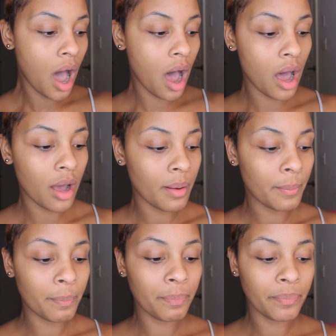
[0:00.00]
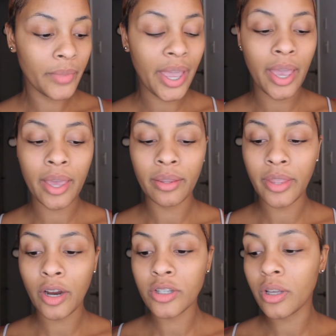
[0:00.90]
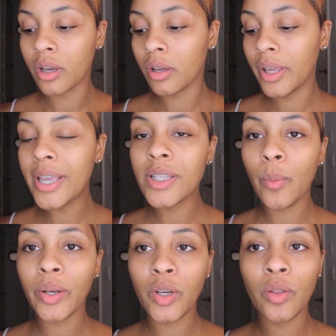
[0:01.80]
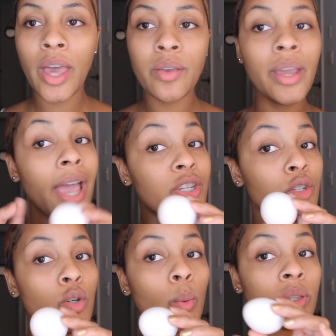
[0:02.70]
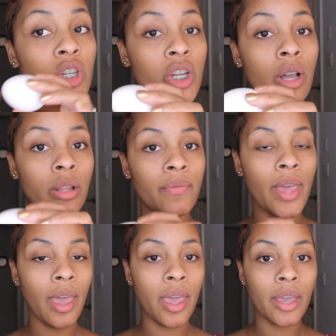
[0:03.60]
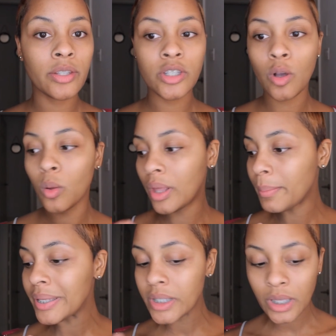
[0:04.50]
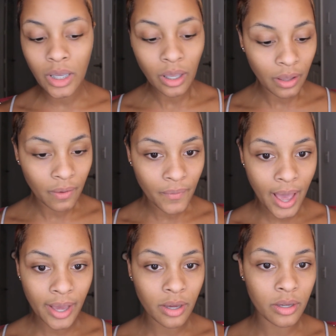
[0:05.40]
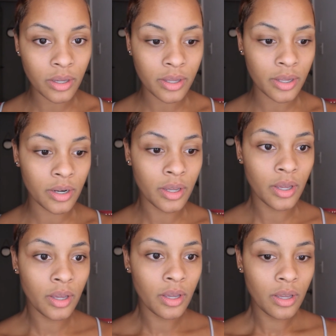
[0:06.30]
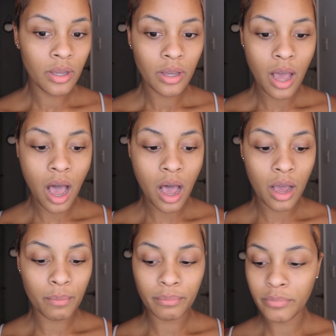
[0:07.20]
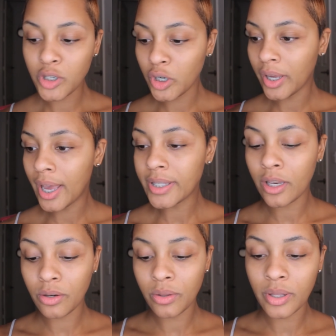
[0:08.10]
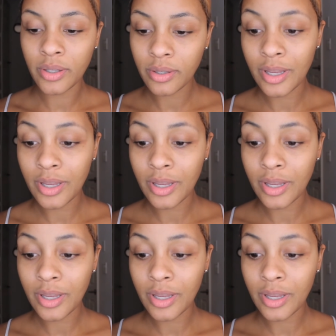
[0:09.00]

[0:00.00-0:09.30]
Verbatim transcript: Um, and there's an easy way to do that. You can actually do it with the shell of the egg. So let me see if I could um, show you guys how to do this.